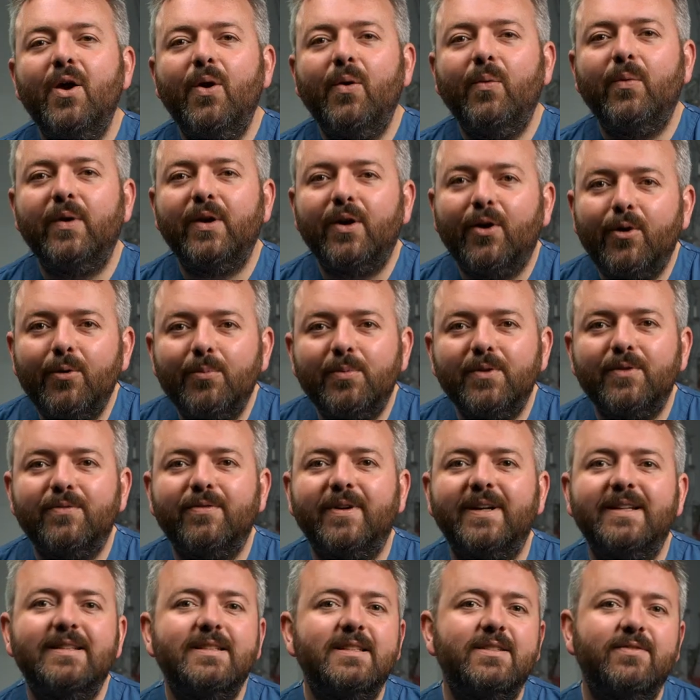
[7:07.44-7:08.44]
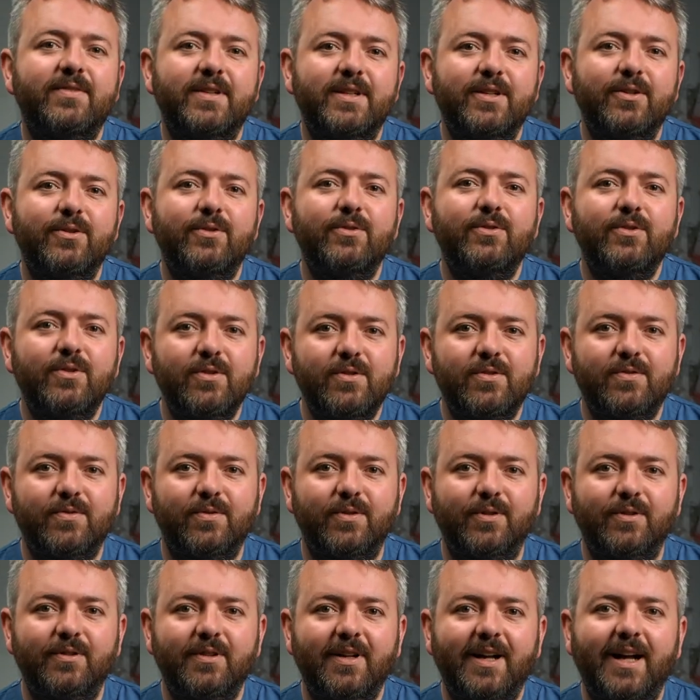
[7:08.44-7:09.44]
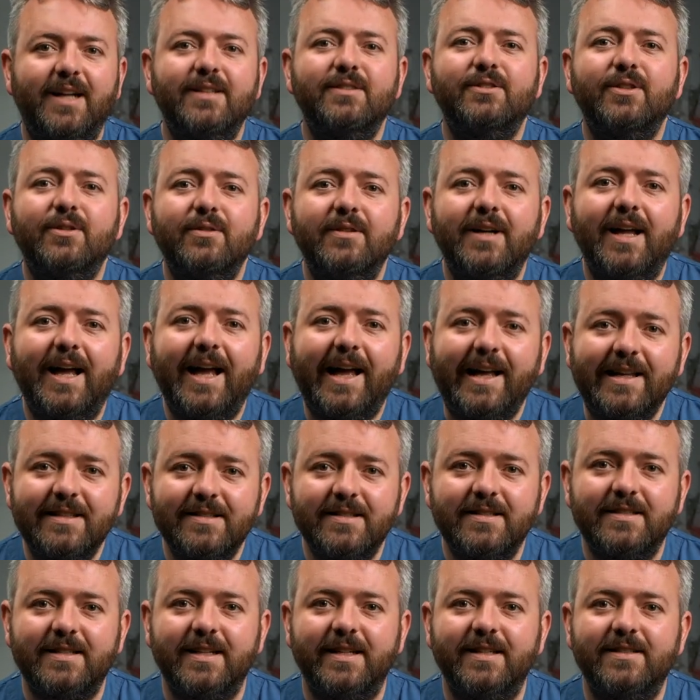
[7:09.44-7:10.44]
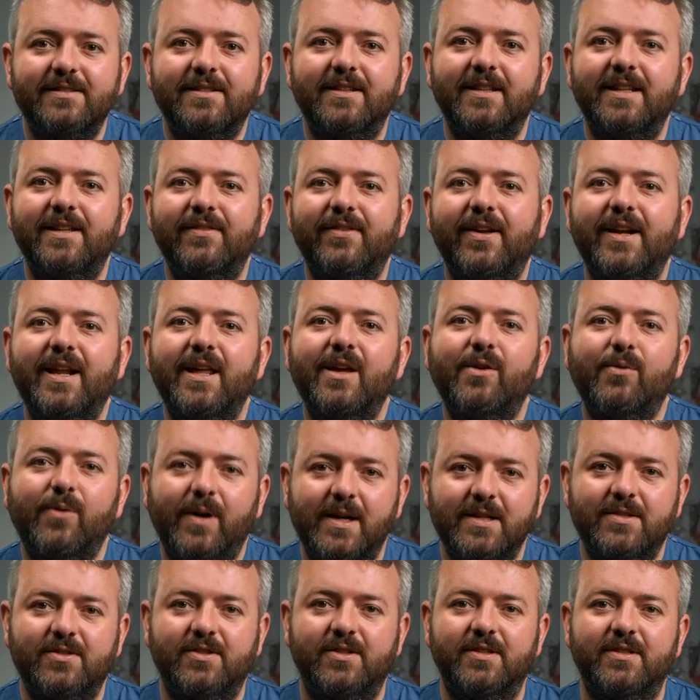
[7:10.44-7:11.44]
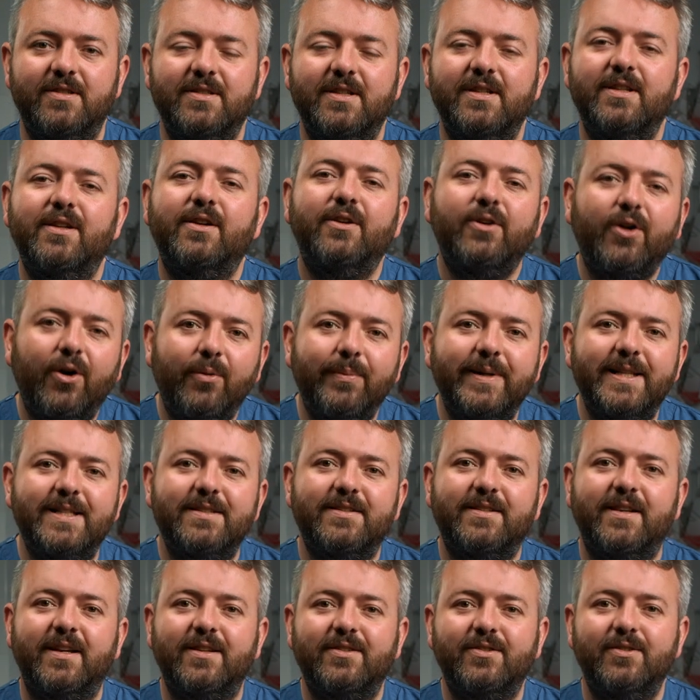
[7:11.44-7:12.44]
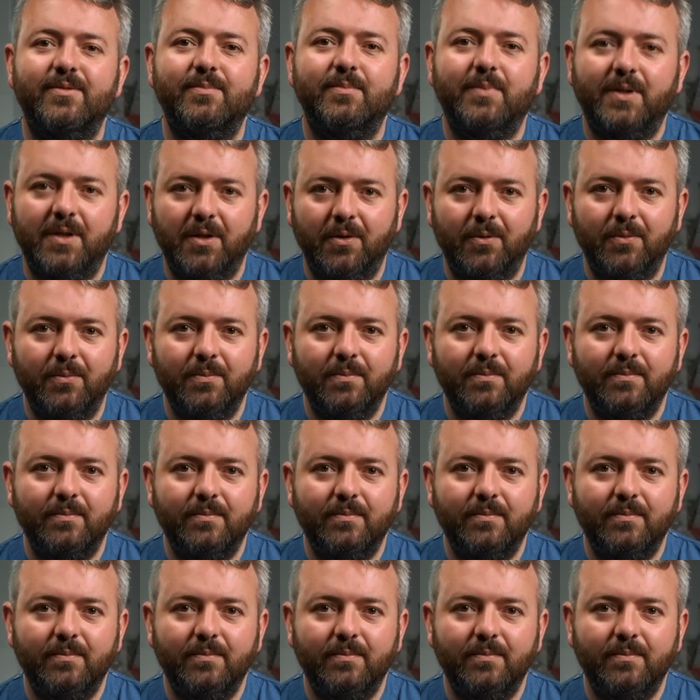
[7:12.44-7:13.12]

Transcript: We hope you found this video useful and don't hesitate to leave any questions in the comments section below.